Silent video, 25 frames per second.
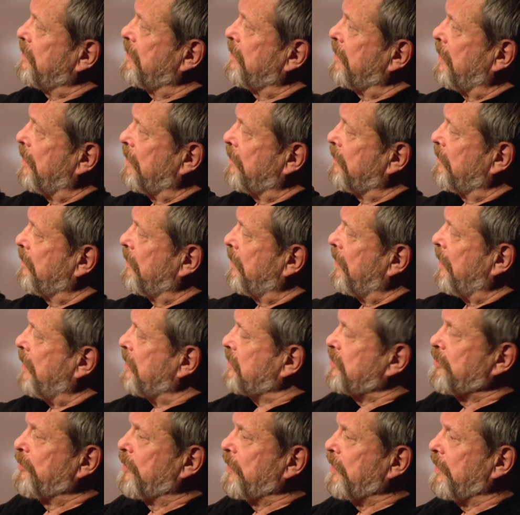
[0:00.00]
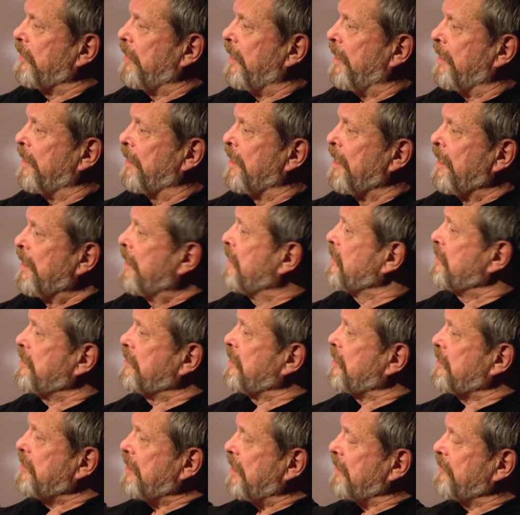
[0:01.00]
and Alice in Wonderland is
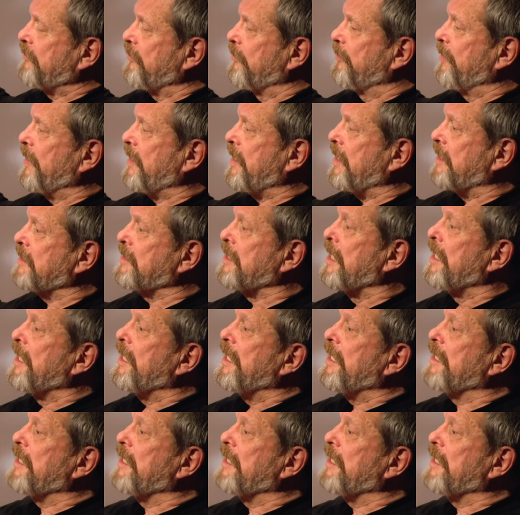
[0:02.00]
successful because